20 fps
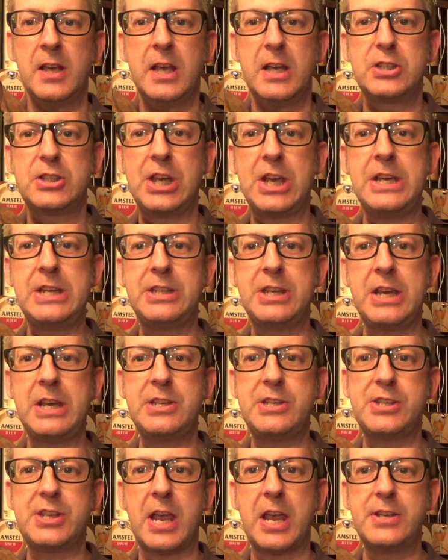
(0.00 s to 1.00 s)
TT
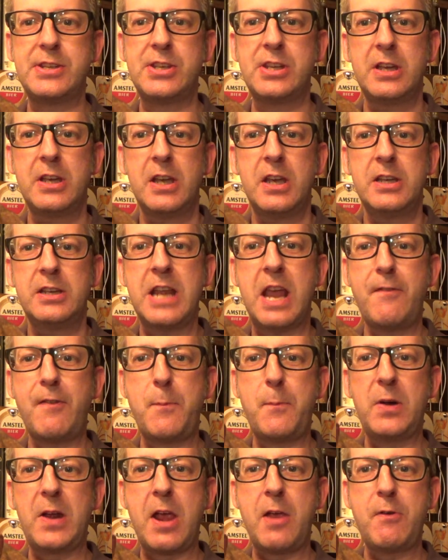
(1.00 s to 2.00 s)
says, never
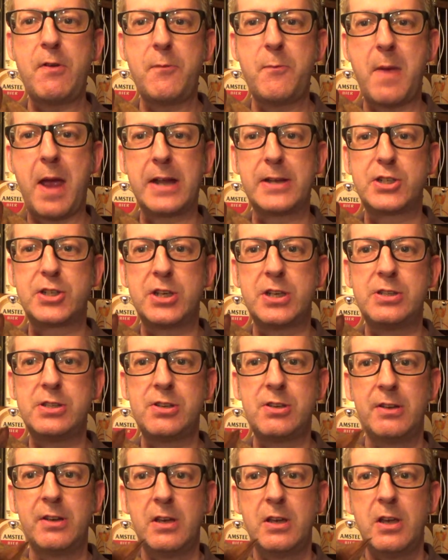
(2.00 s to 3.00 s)
play with
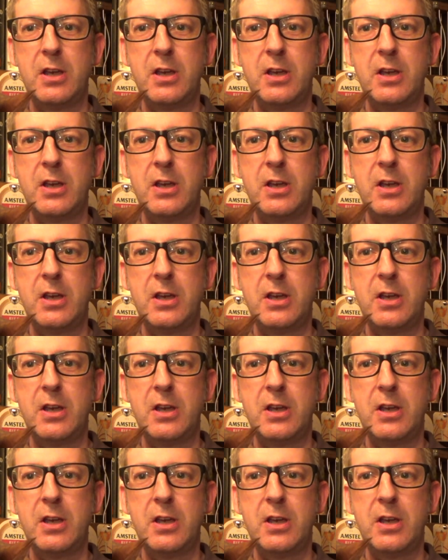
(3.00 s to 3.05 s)
matches,